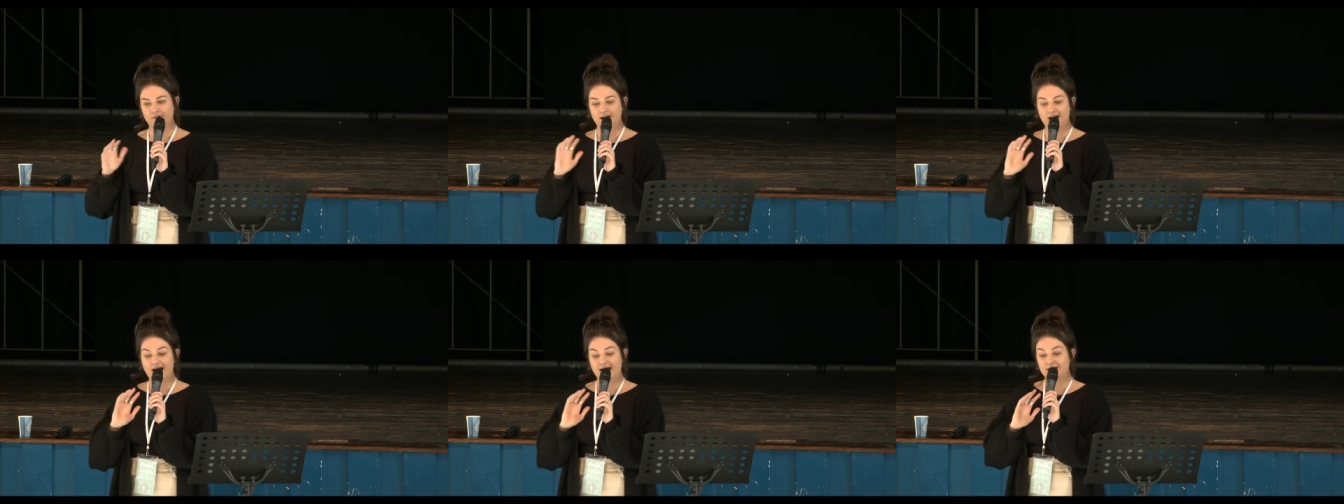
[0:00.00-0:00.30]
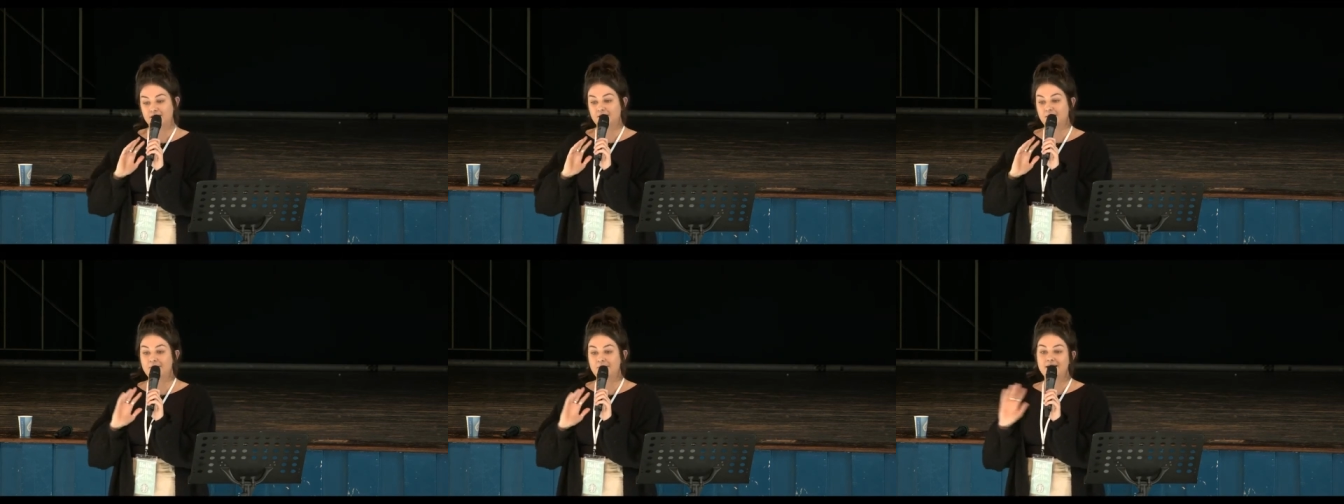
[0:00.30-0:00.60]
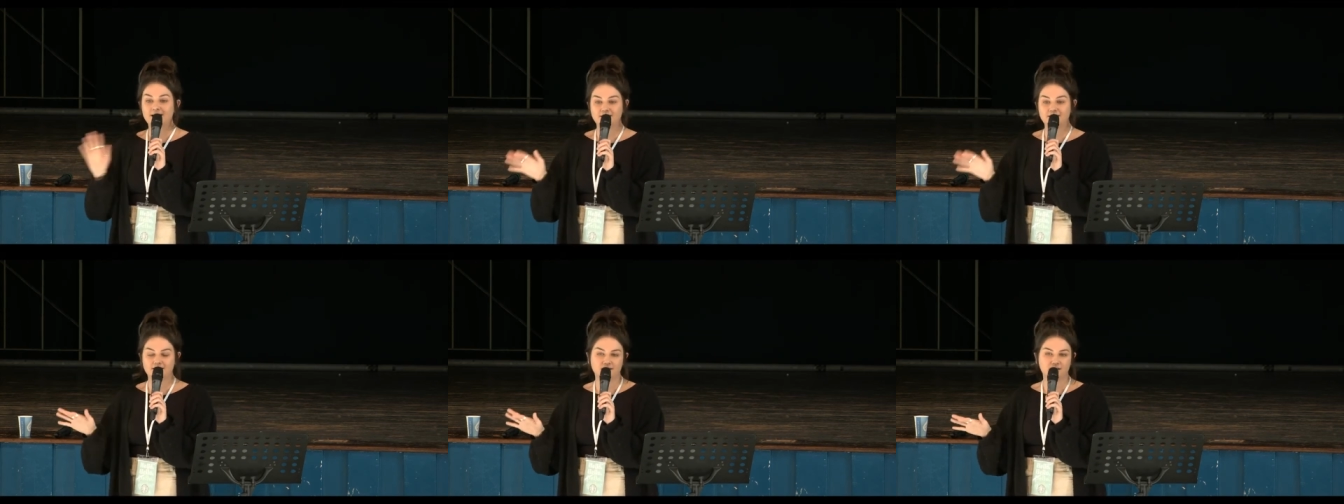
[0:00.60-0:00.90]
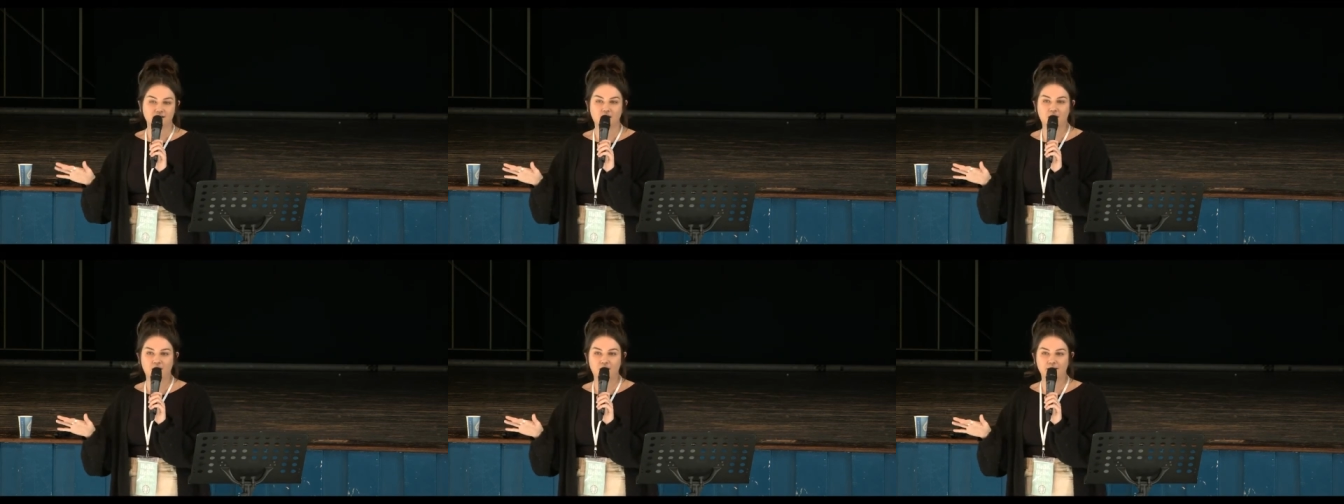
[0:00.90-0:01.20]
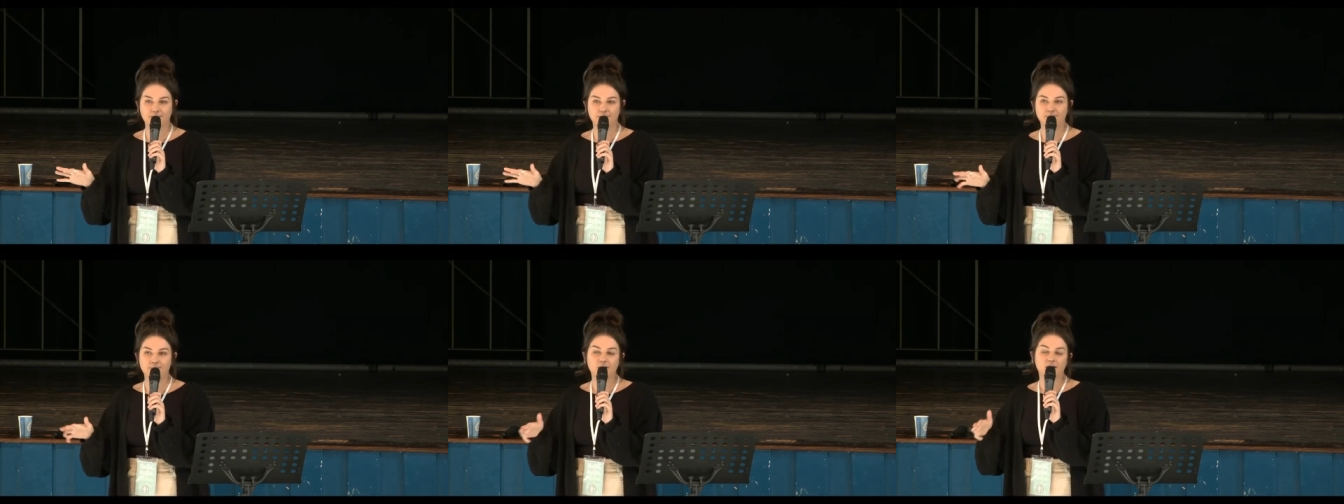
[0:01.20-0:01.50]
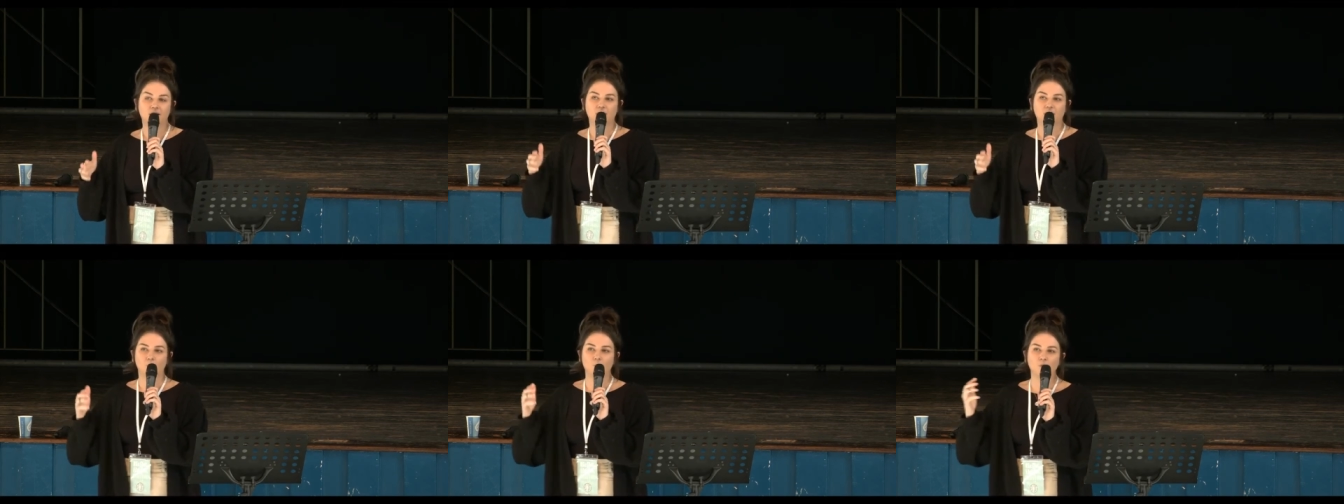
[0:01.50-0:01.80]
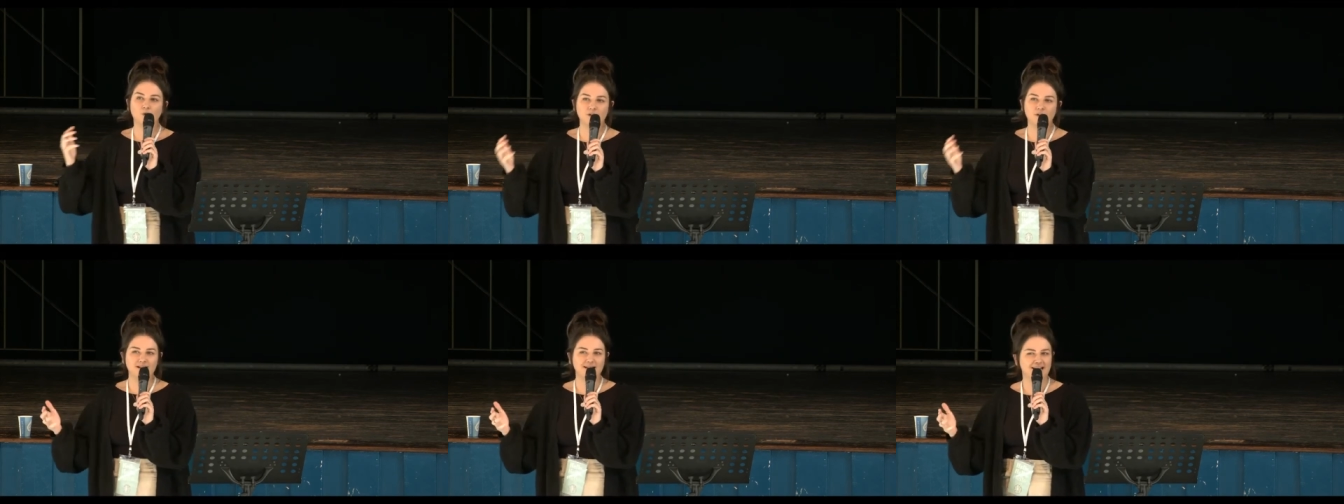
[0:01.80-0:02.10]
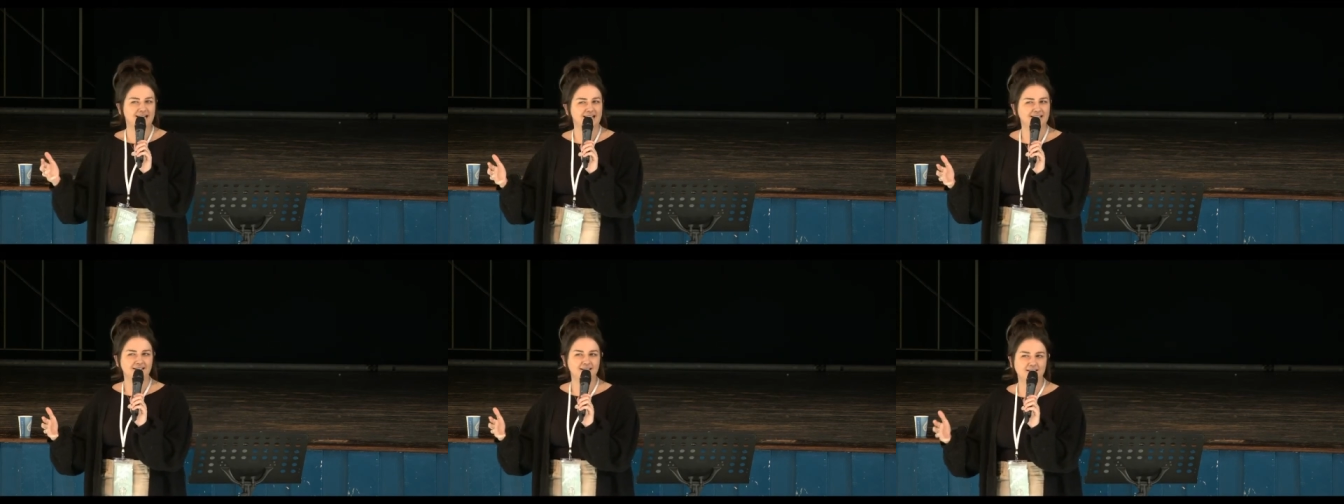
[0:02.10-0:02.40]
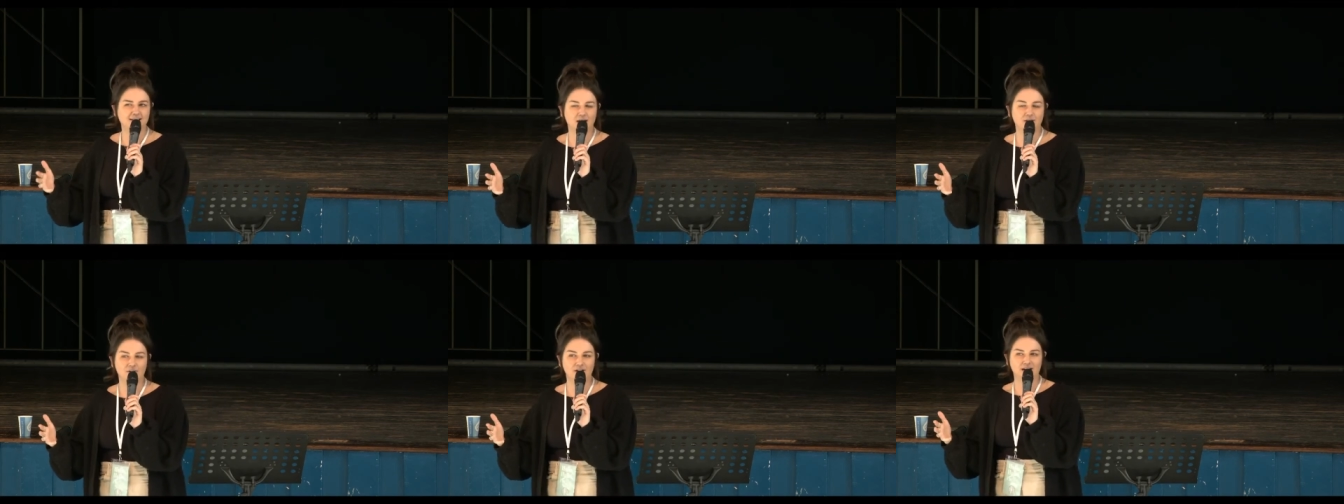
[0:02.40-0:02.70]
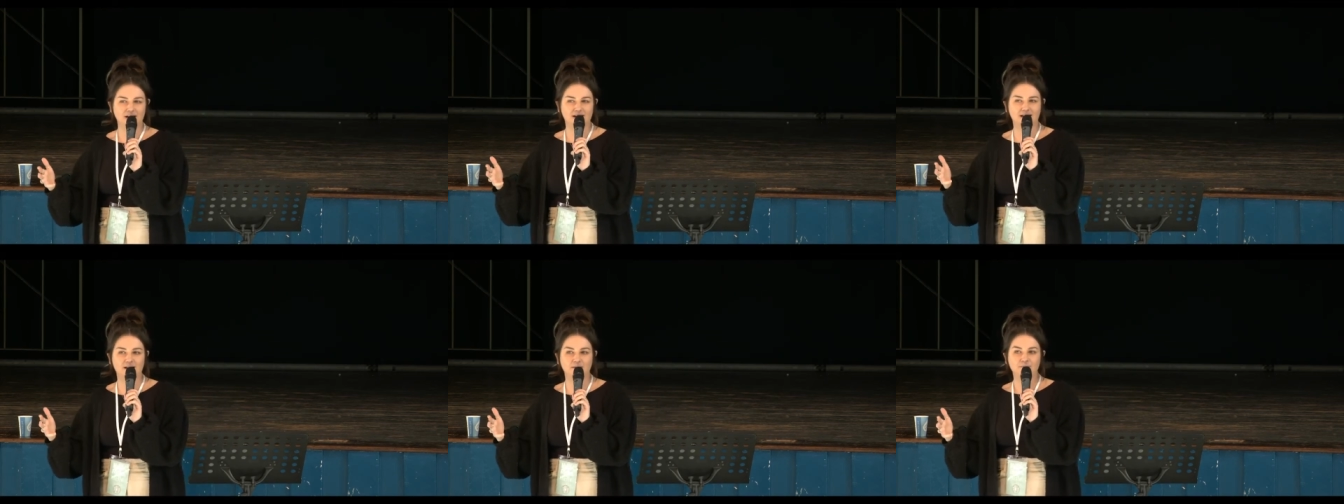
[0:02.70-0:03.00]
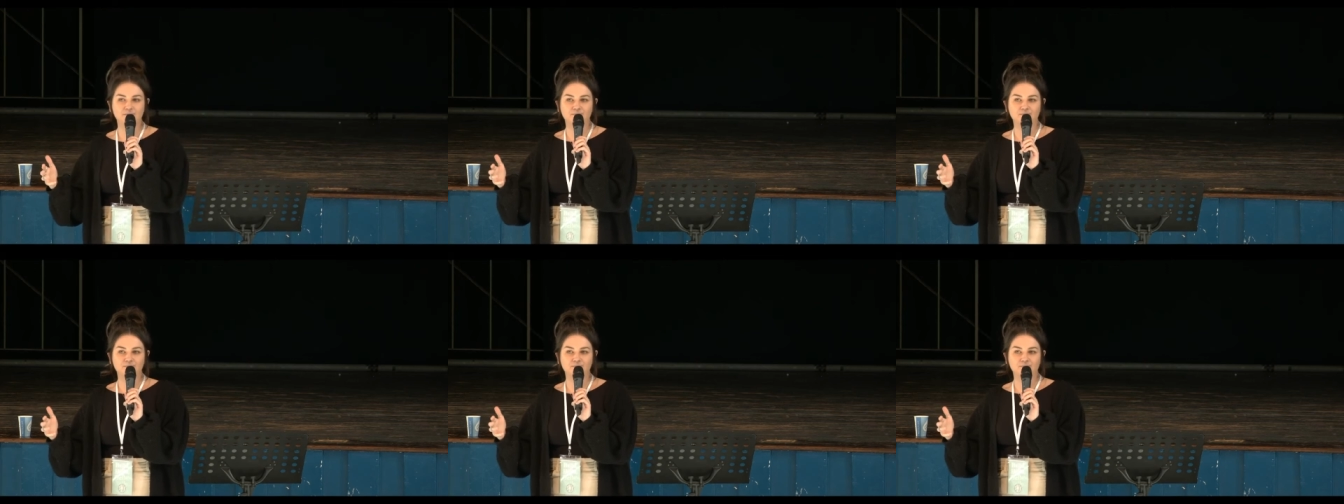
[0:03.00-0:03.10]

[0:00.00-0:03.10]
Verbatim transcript: had an amazing time. Wouldn't necessarily